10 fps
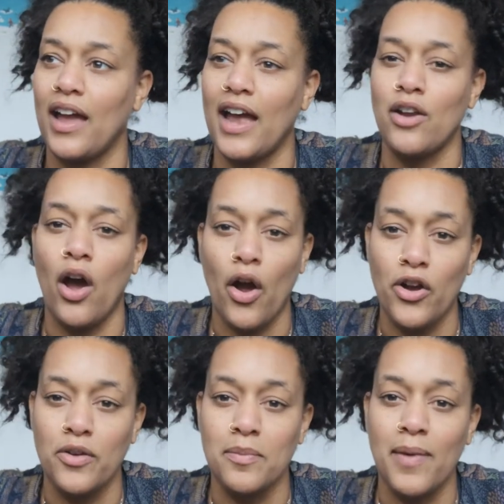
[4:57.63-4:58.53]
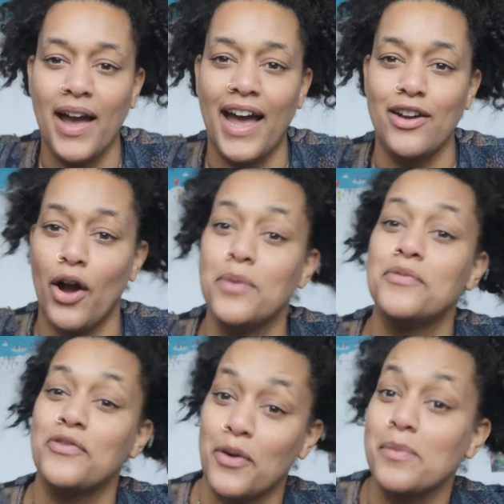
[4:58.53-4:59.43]
home and
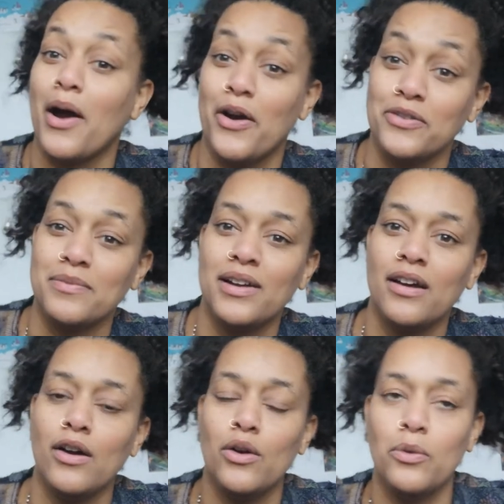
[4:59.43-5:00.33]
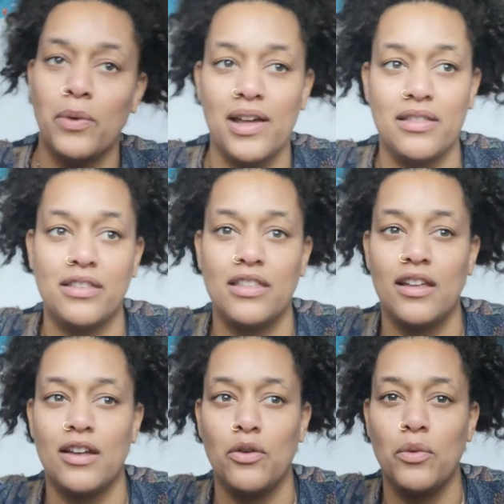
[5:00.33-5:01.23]
home from home with
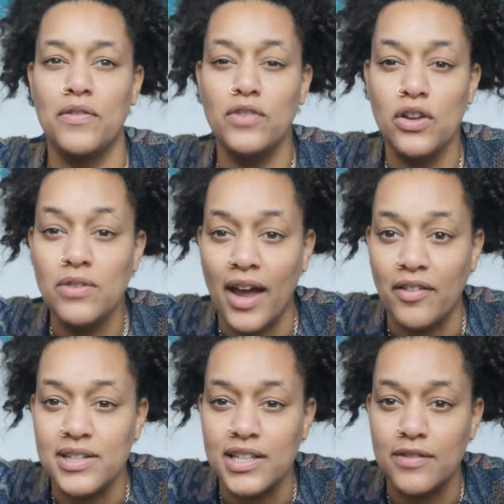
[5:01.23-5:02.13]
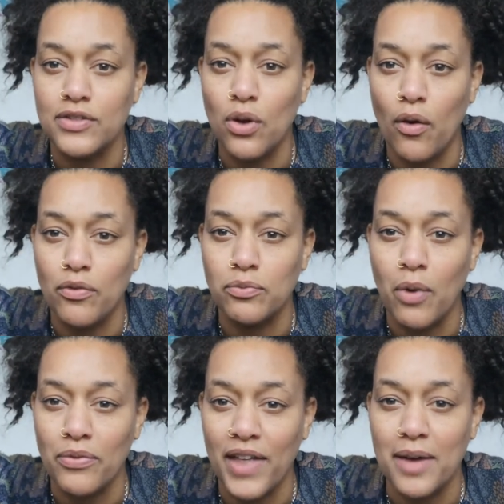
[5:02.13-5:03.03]
with new narratives of
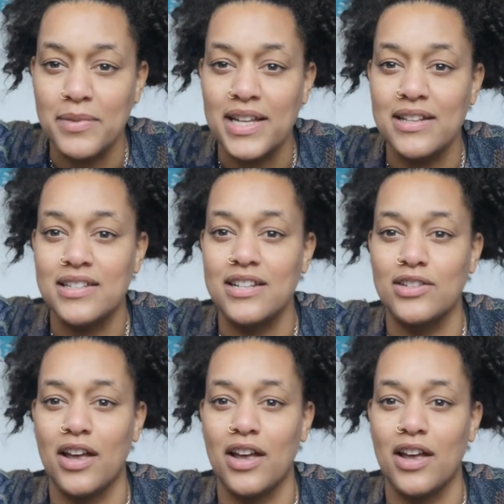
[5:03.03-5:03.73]
what that means in